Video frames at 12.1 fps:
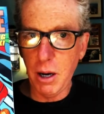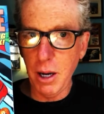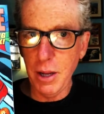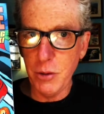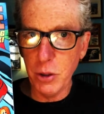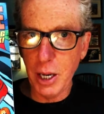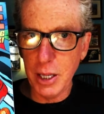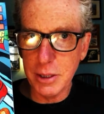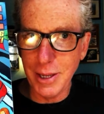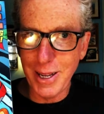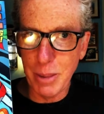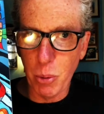If you
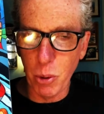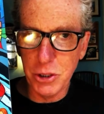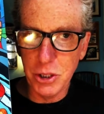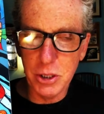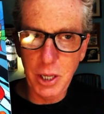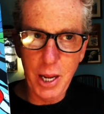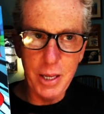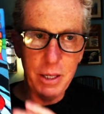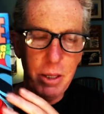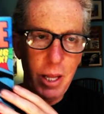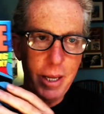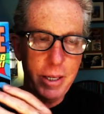guys like Porsches and
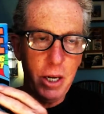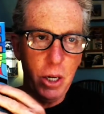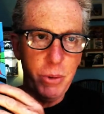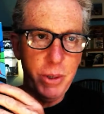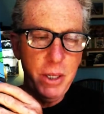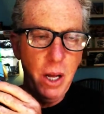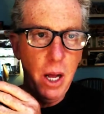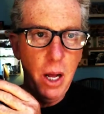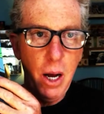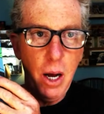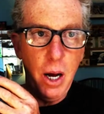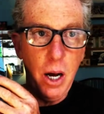you like coloring,
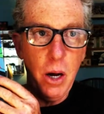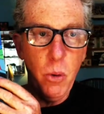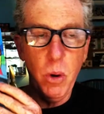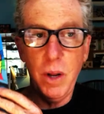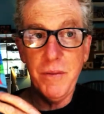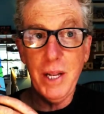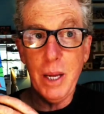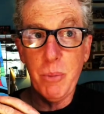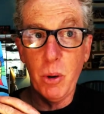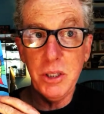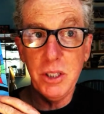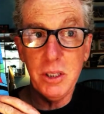if you like
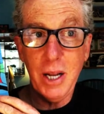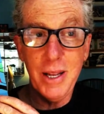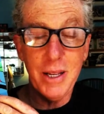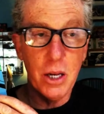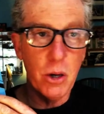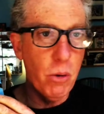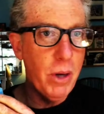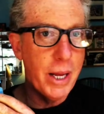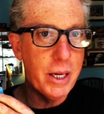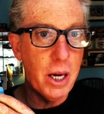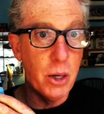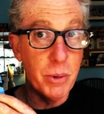Porsches and you don't
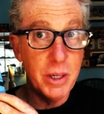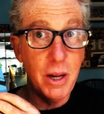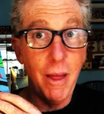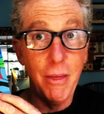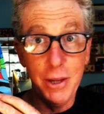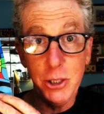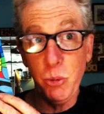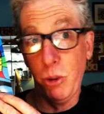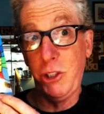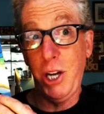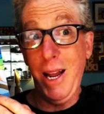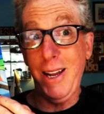like coloring, this will
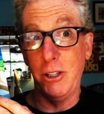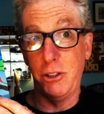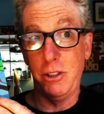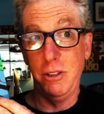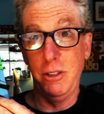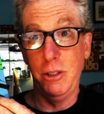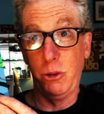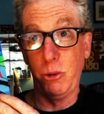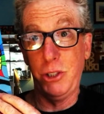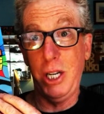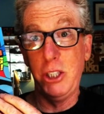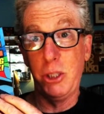change. This will
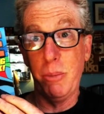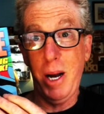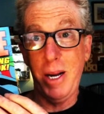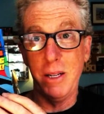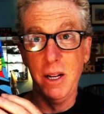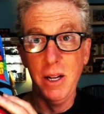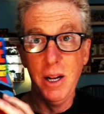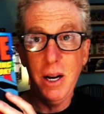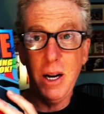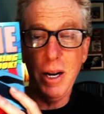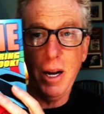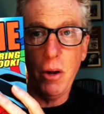change your mind.
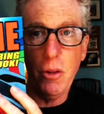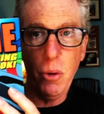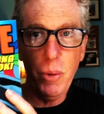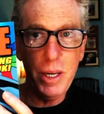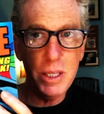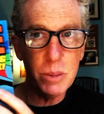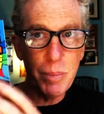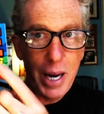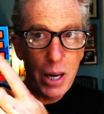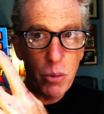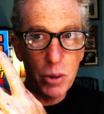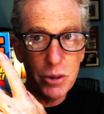Although it is
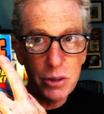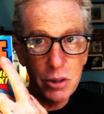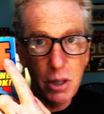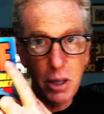backwards,